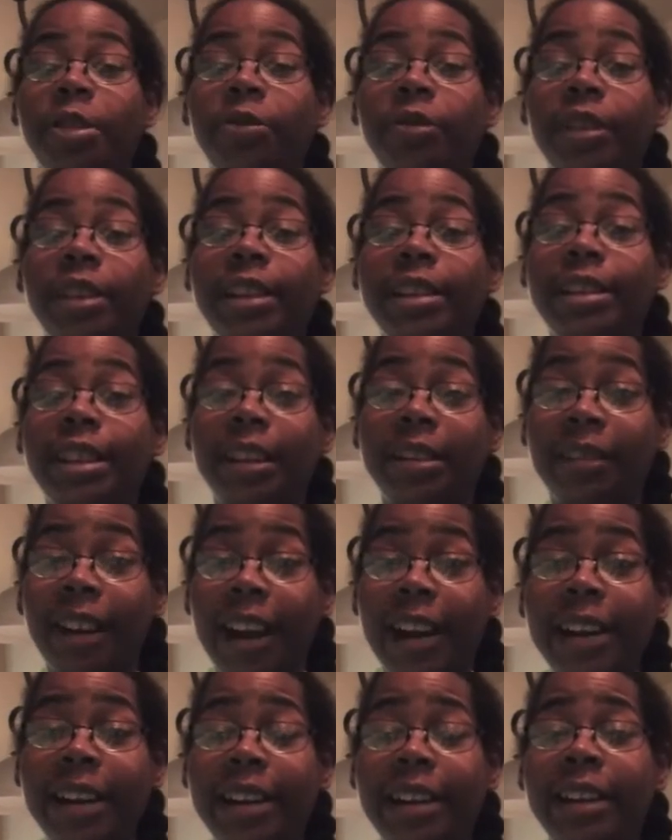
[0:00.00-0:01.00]
Don't forget to
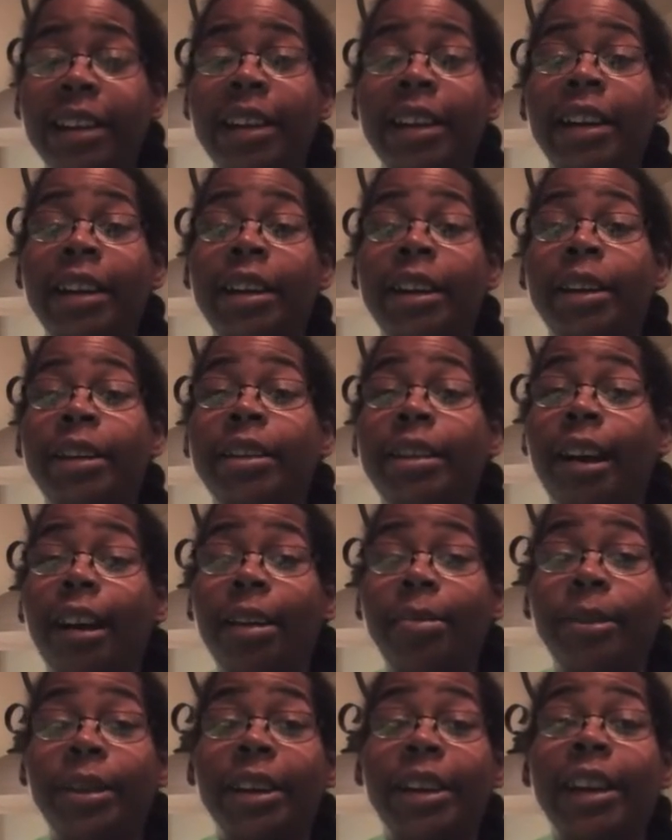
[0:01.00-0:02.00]
like,
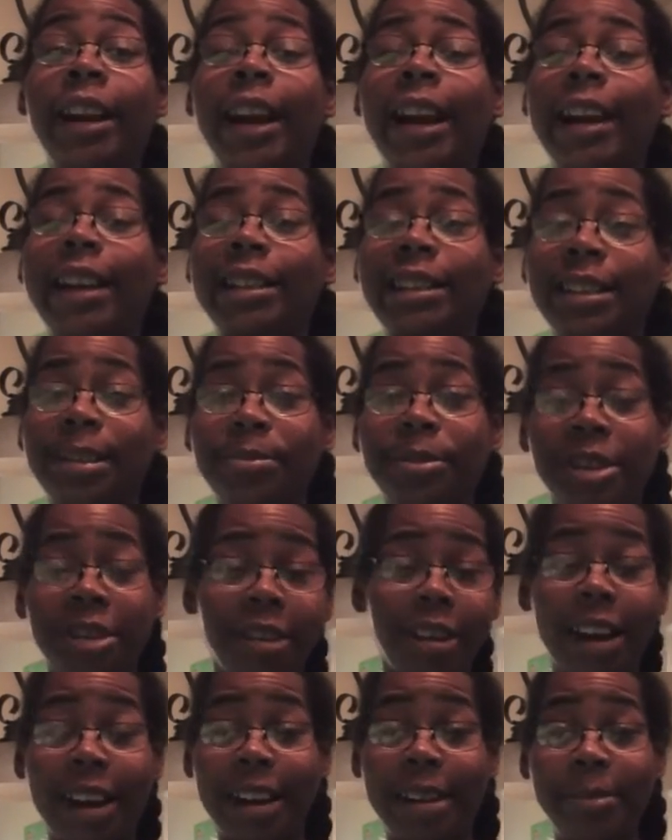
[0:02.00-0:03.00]
comment, and
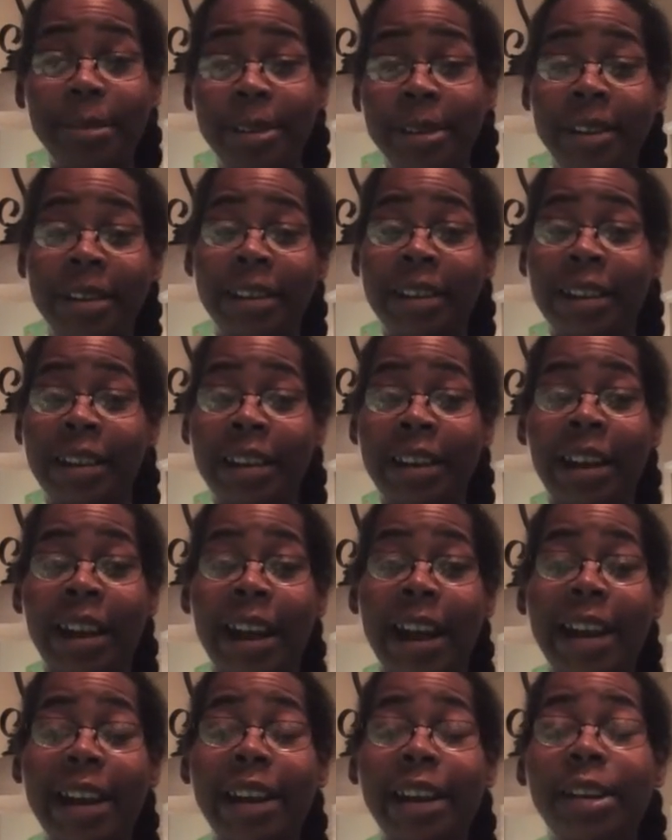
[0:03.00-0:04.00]
subscribe.
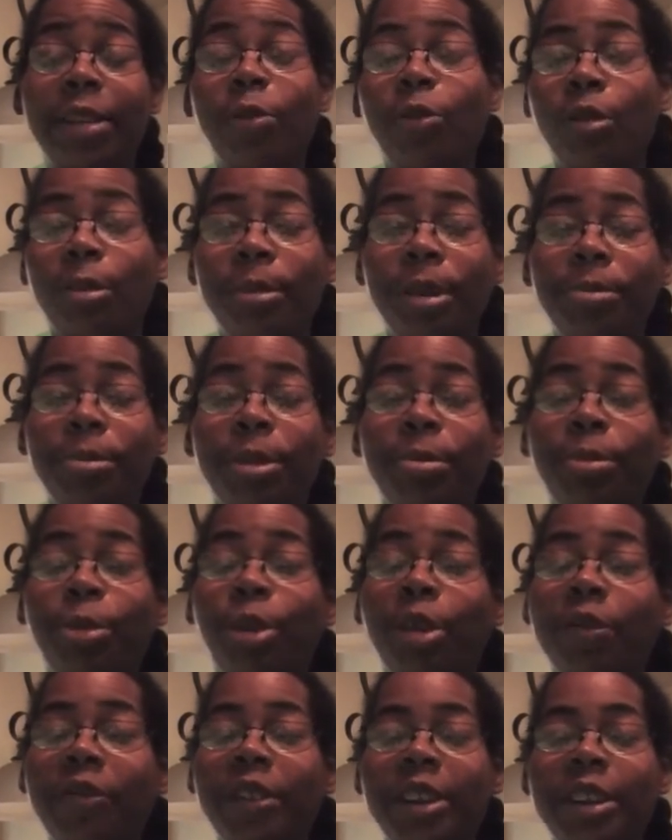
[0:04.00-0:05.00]
And remember,
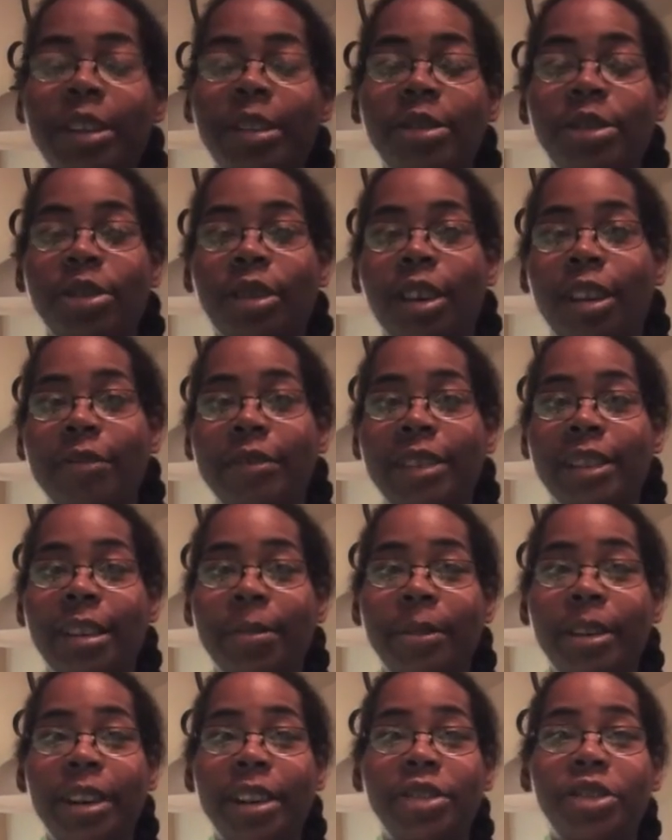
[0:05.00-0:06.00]
more videos are always
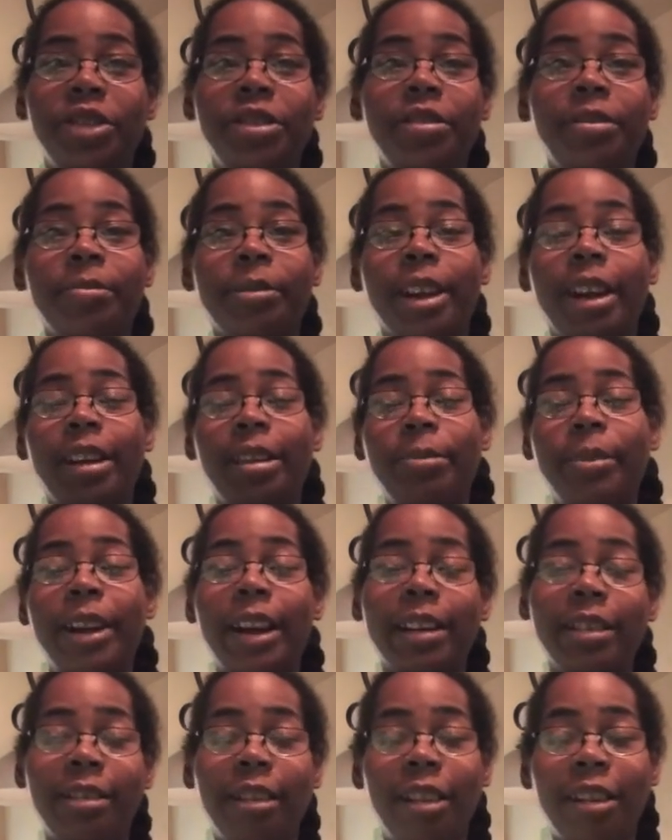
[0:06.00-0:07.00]
coming at you. I'm kind of
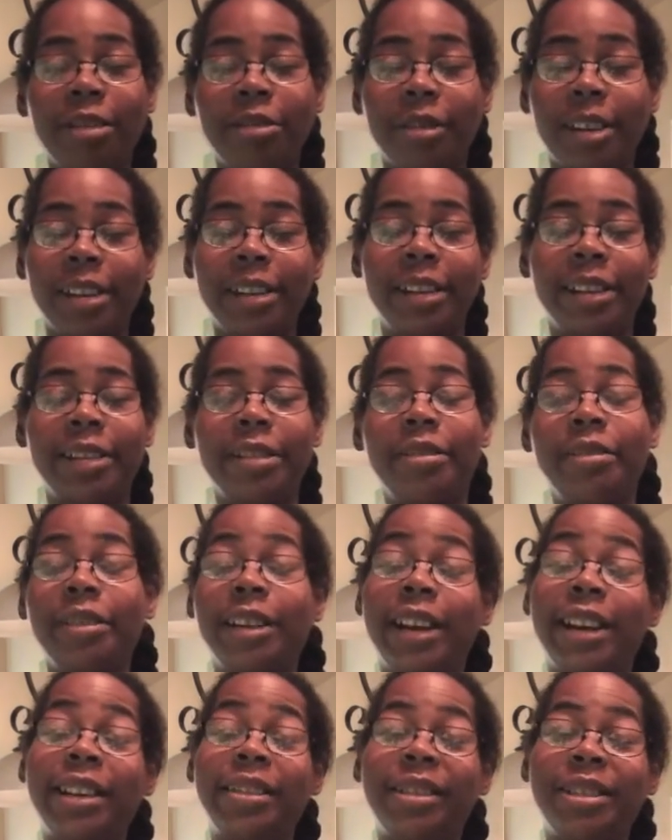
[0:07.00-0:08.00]
backlogged right now,
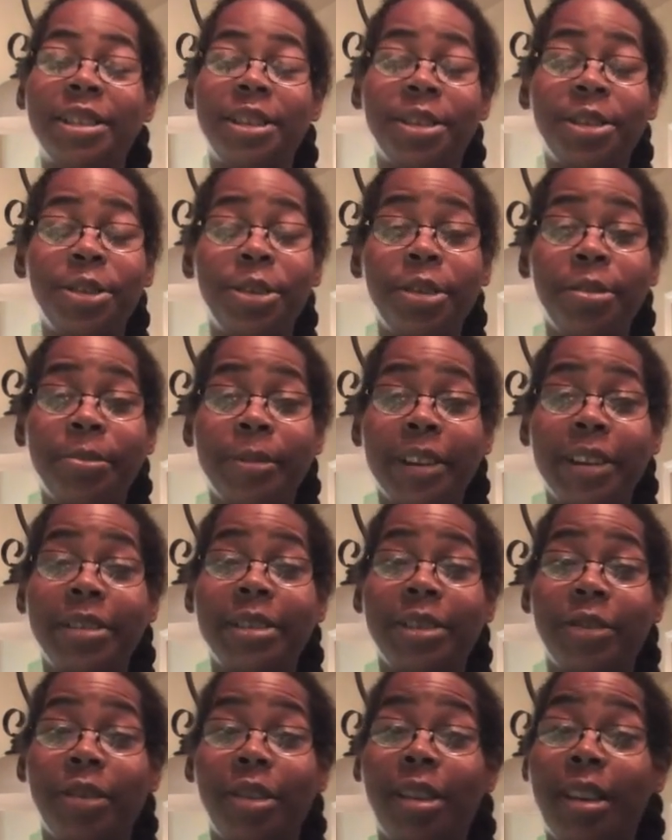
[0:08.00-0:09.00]
and this is new to me,
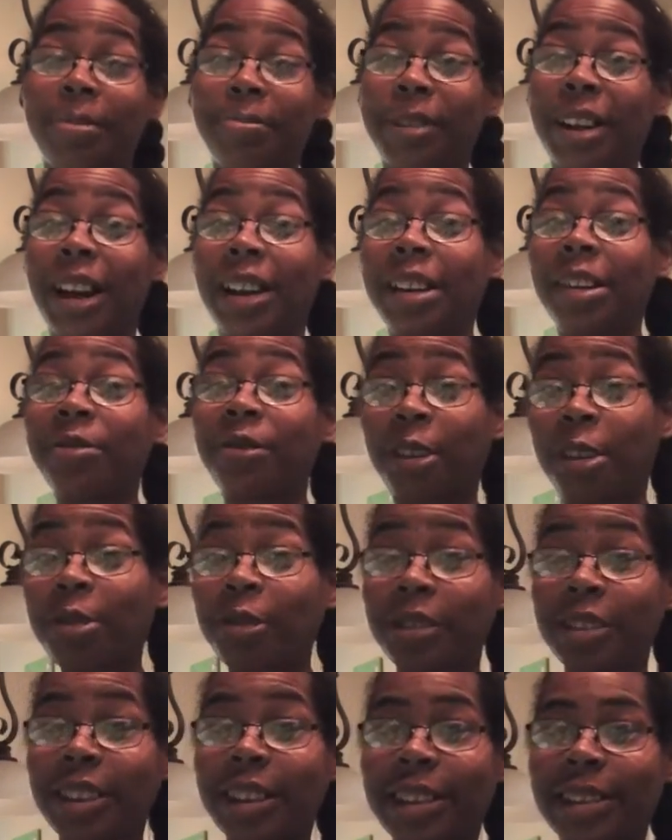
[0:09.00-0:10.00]
so I'm kind of
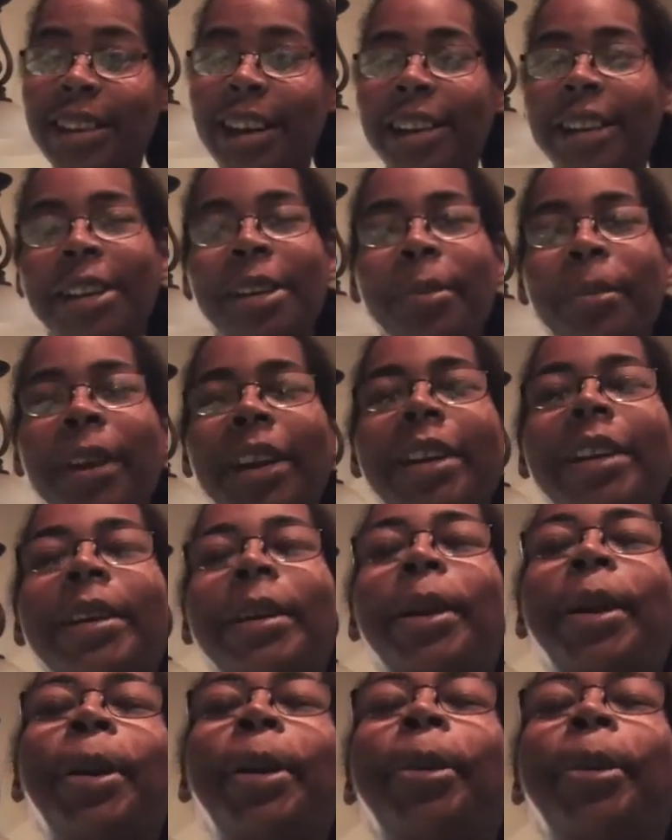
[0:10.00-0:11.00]
overly excited about it.
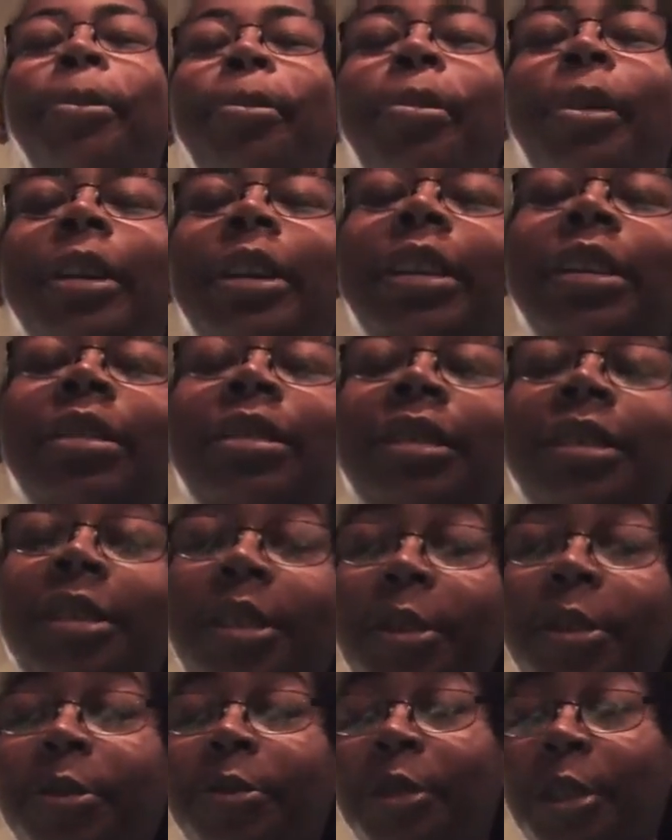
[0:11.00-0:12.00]
But
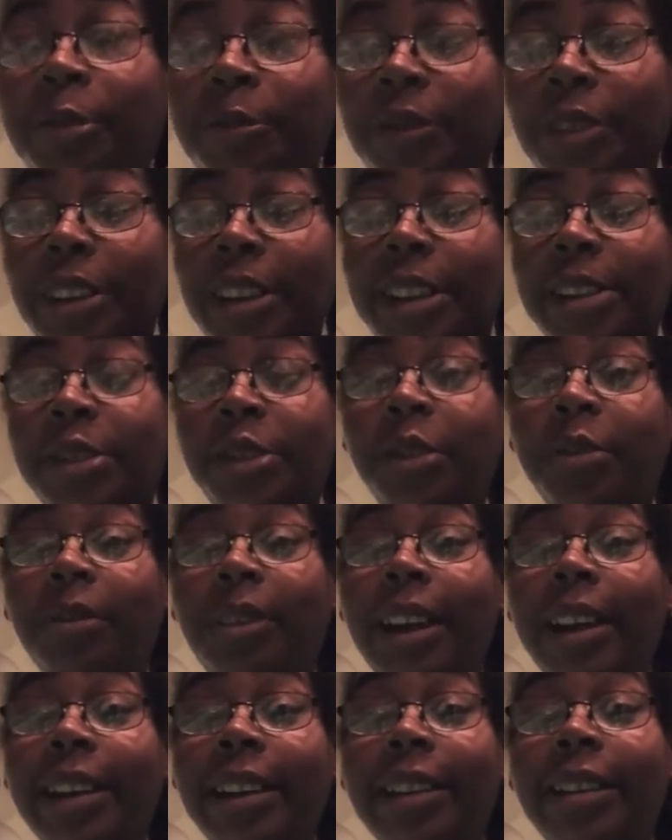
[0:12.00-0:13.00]
so don't forget to
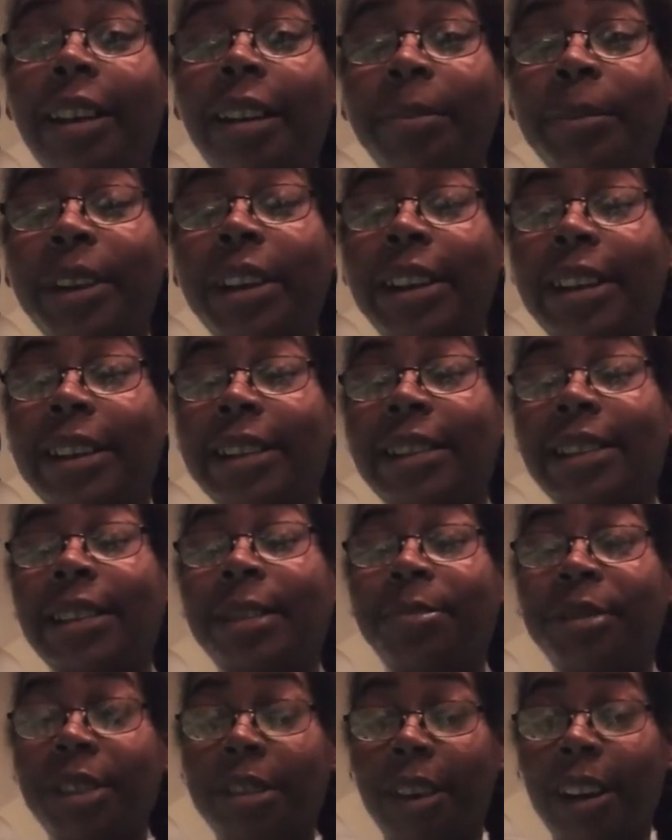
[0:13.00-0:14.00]
like, comment, and
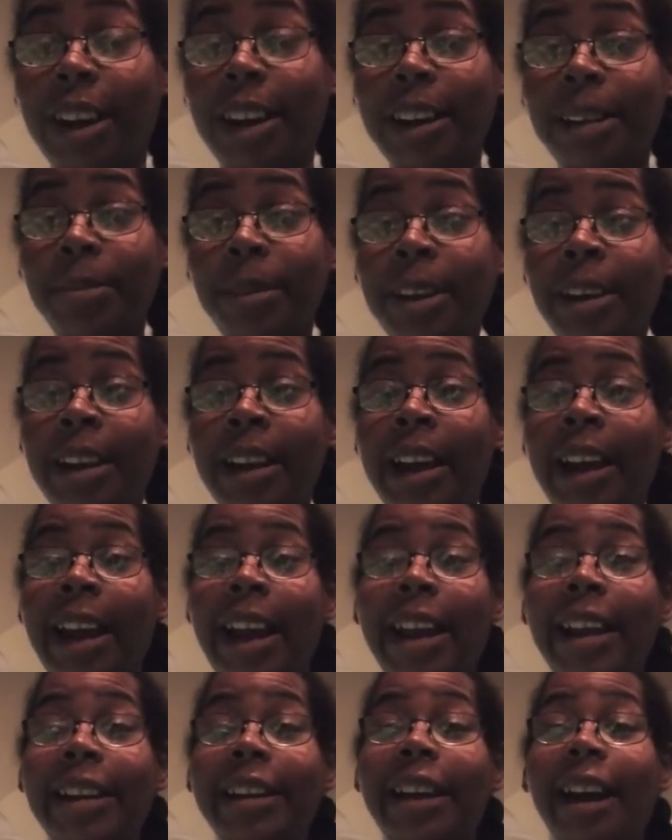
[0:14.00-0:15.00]
subscribe.
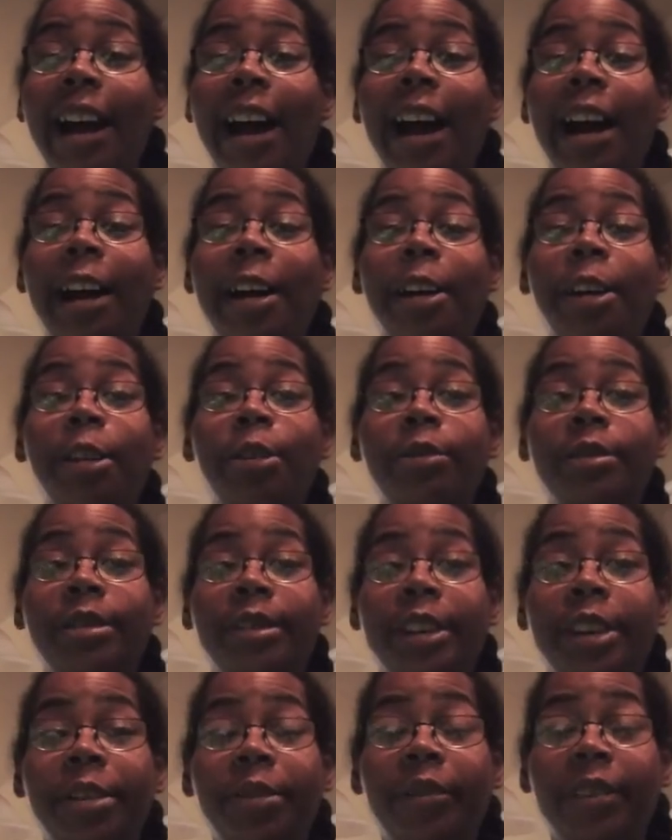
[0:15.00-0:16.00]
And I'll
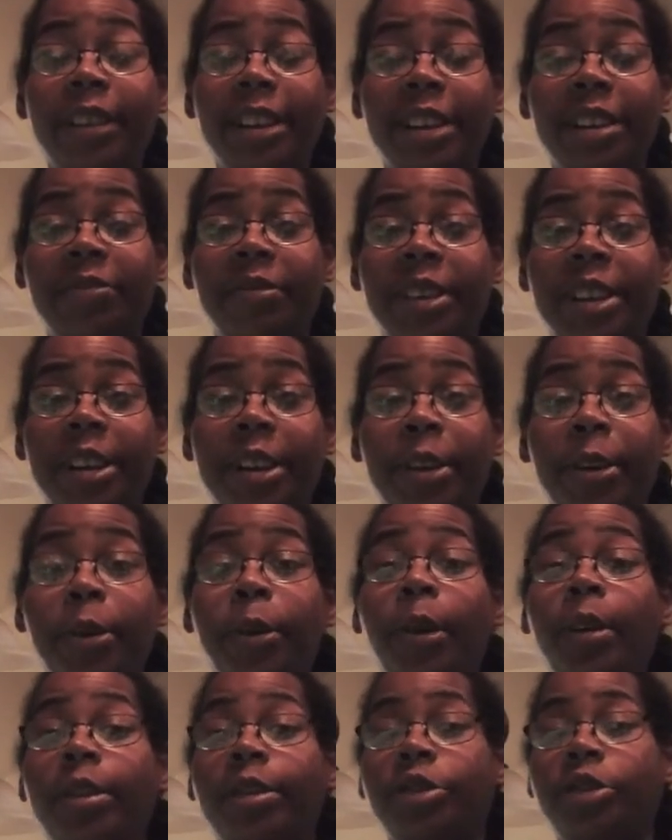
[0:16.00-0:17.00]
see you in the next
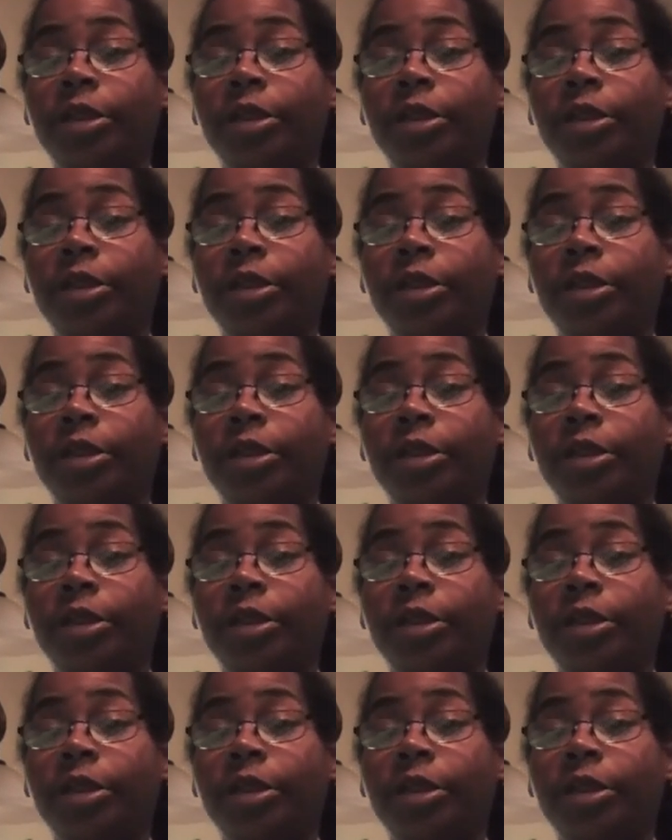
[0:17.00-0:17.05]
video.